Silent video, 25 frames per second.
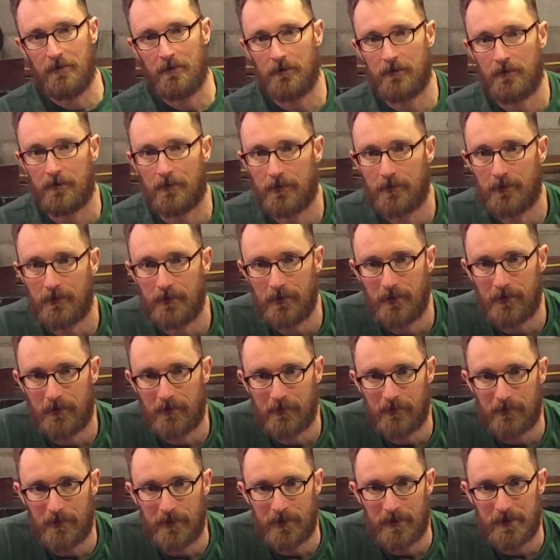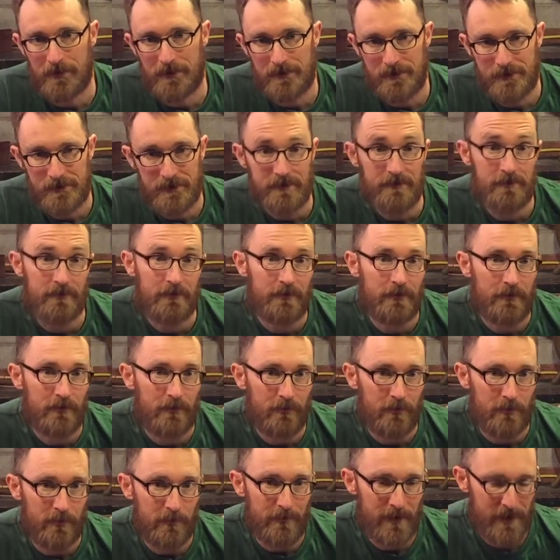The earlier ones
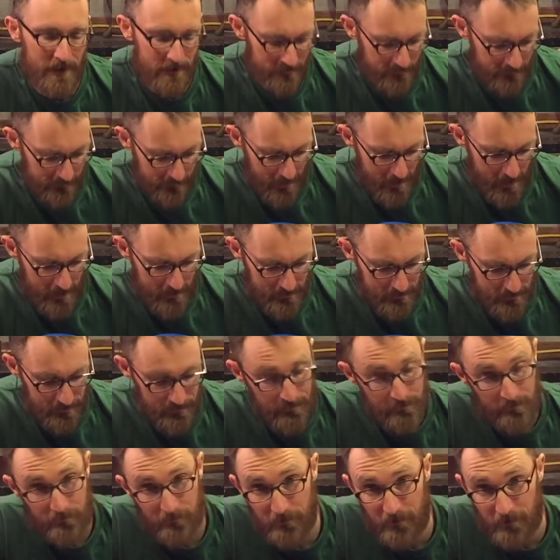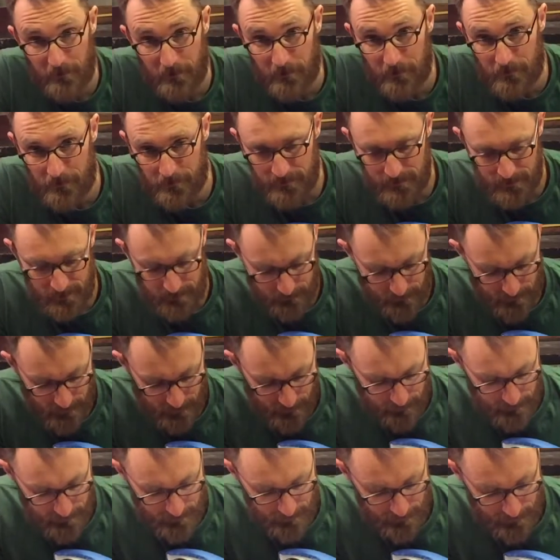were manufactured with a
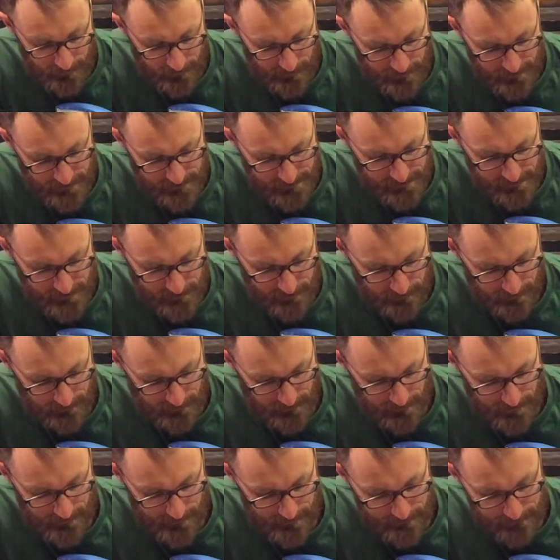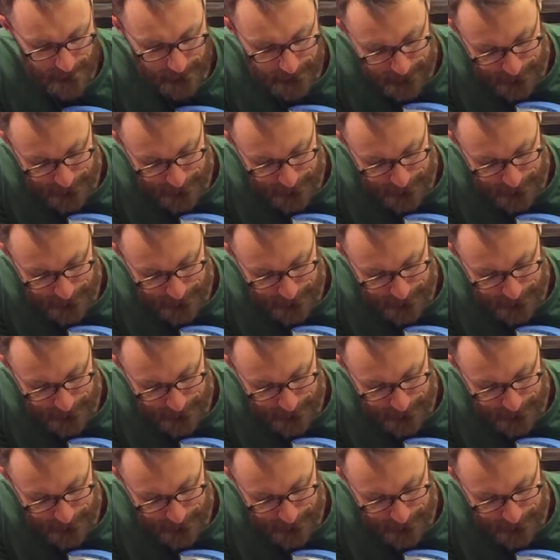13mm grease nipple nut.